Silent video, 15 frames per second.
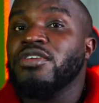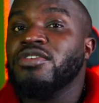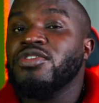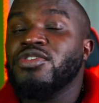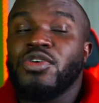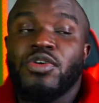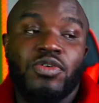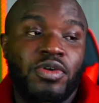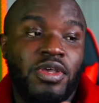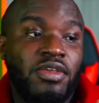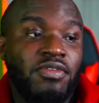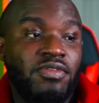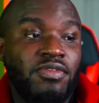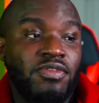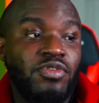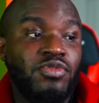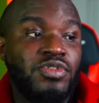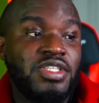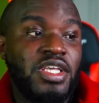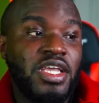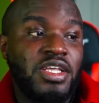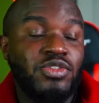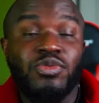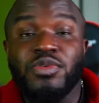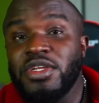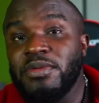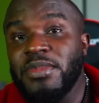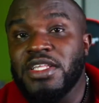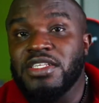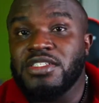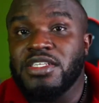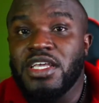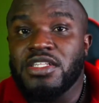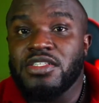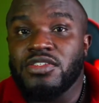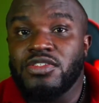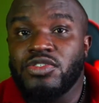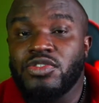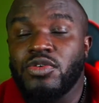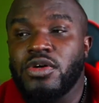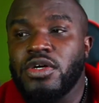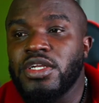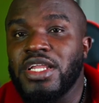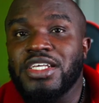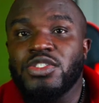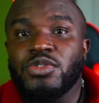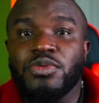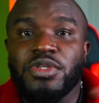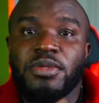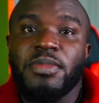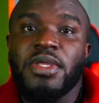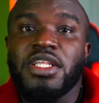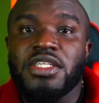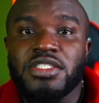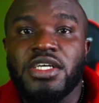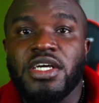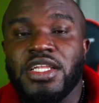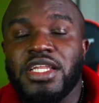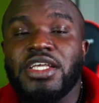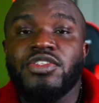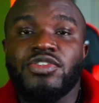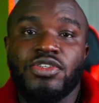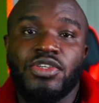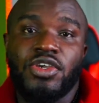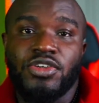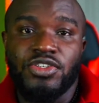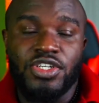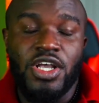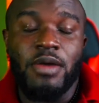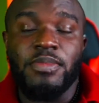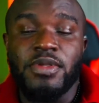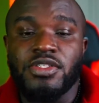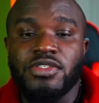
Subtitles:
So if you take 20 minutes to get to the store, that's 20 minutes cut into your shopping.